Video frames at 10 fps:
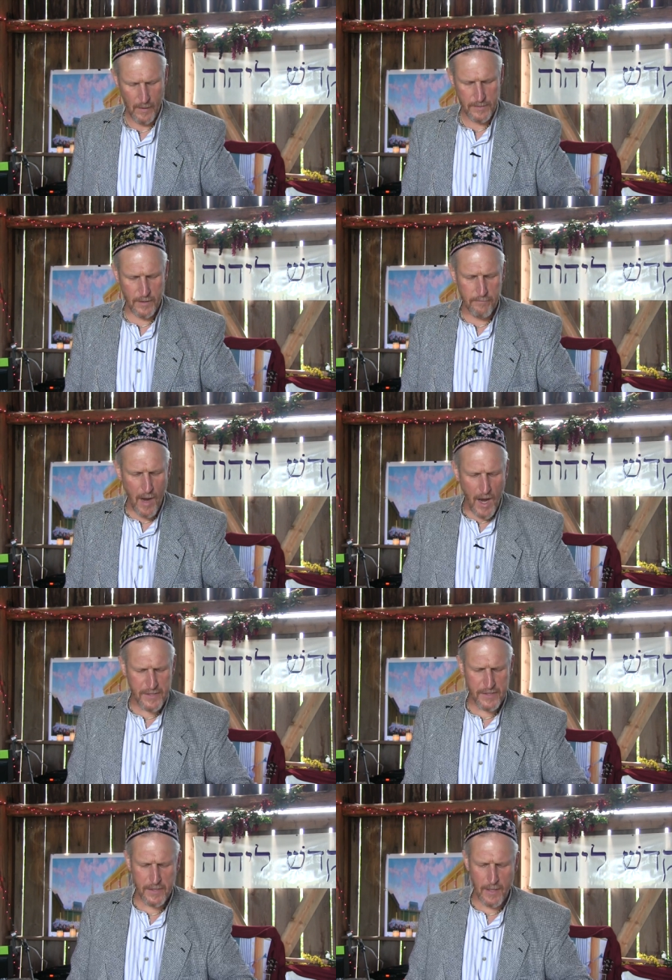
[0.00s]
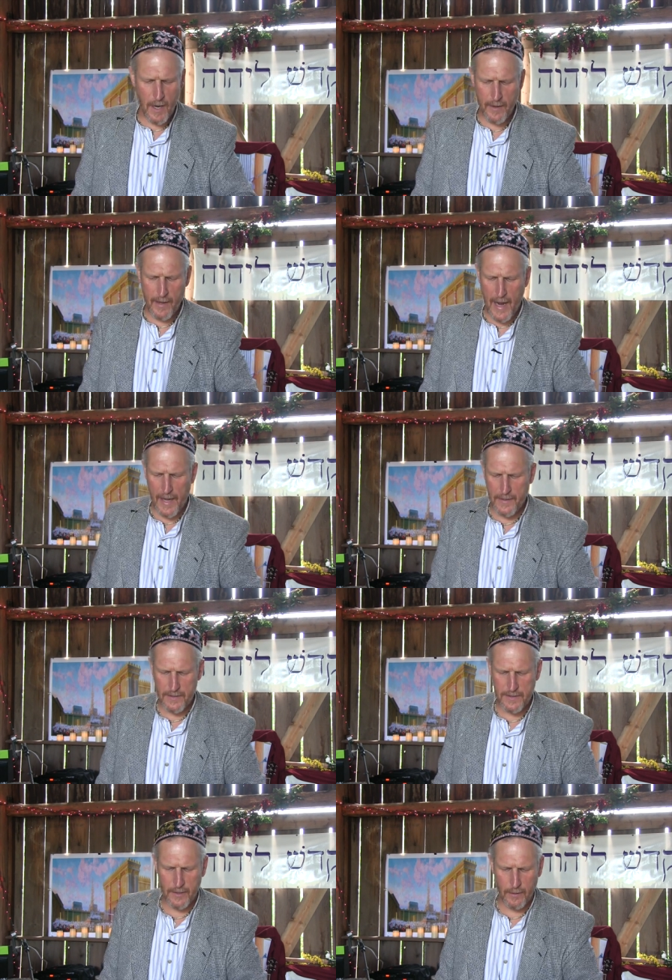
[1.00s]
So Moses had already gotten
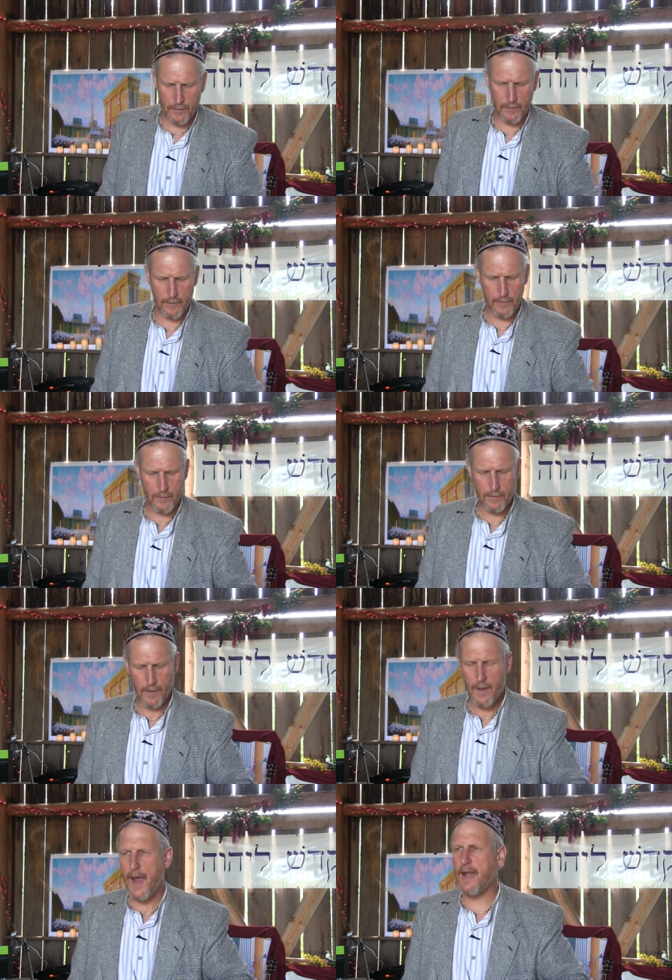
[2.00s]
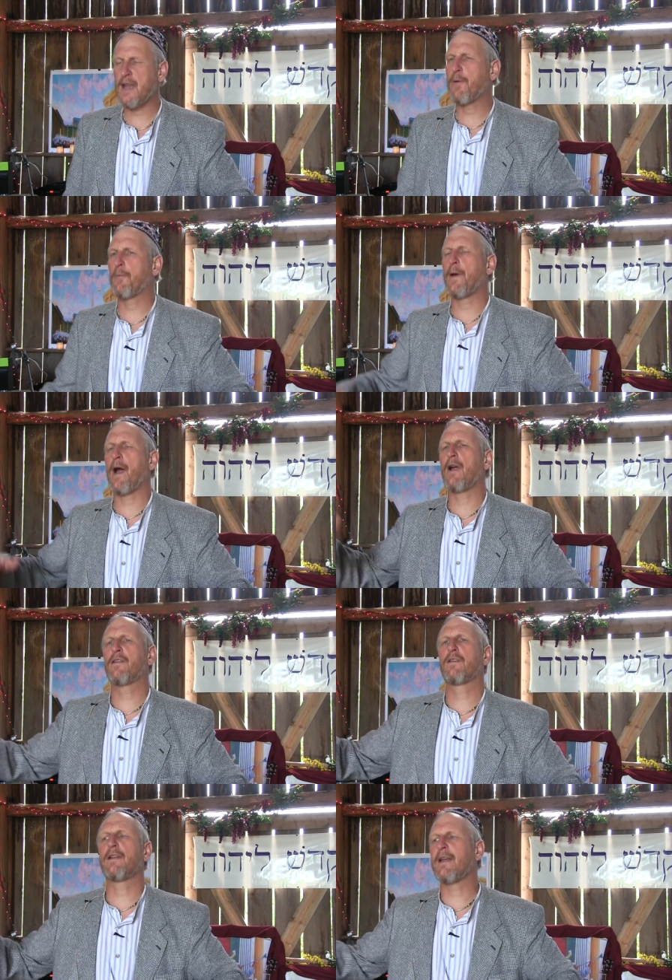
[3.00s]
in tune. And he prepares
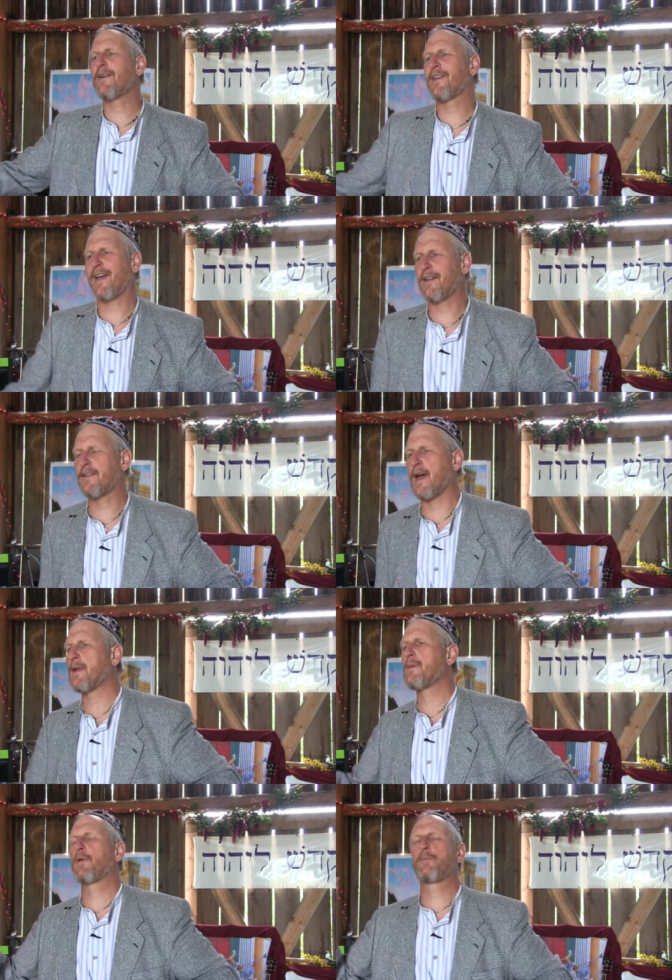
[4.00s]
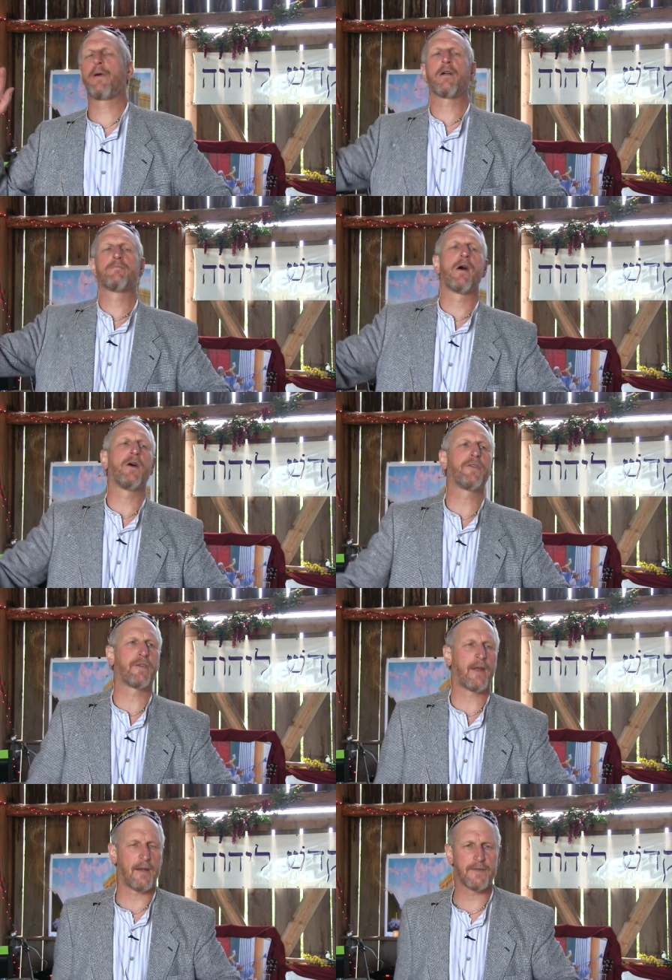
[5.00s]
his leaders ahead of time, and he prepared
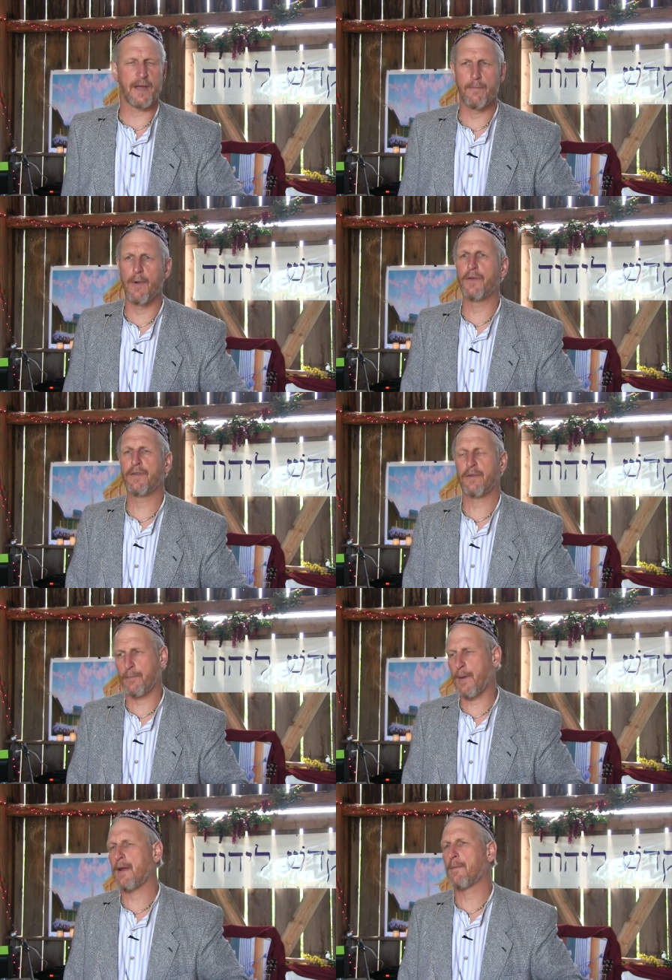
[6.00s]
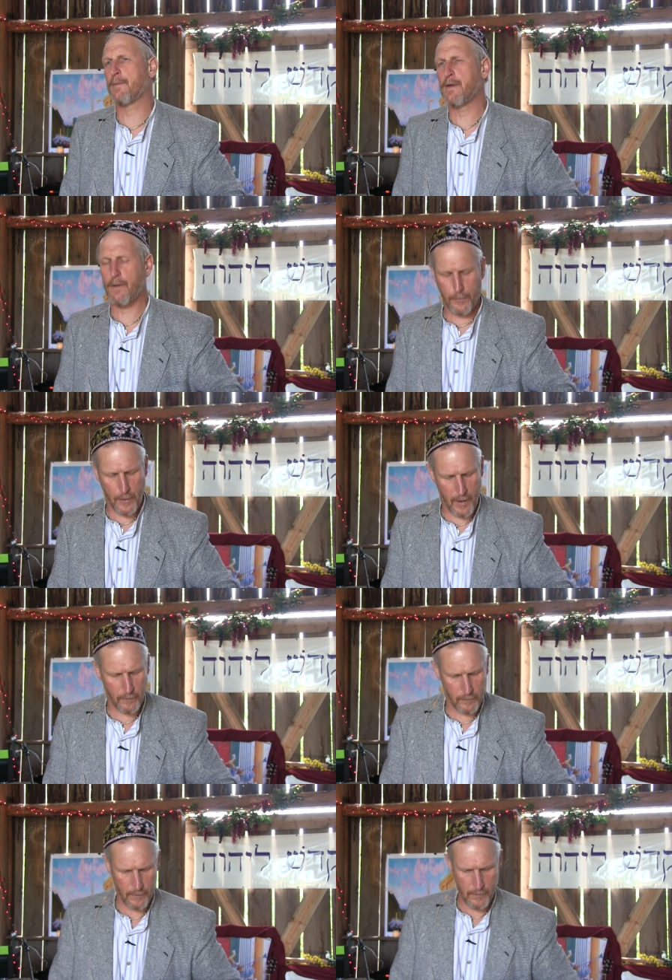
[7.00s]
Moses ahead of time. Moses had paid a dear
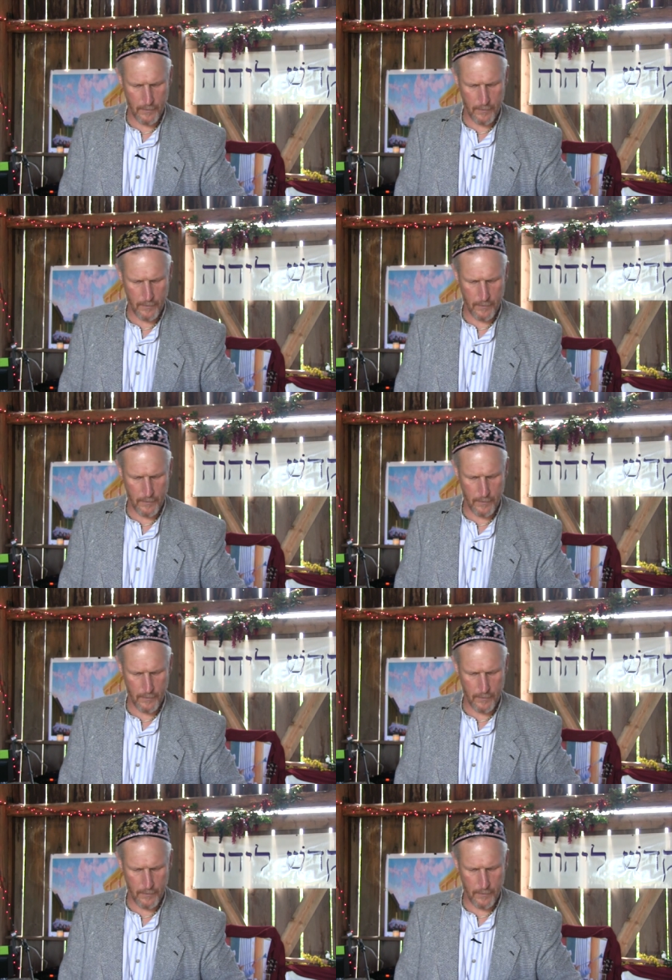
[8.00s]
price.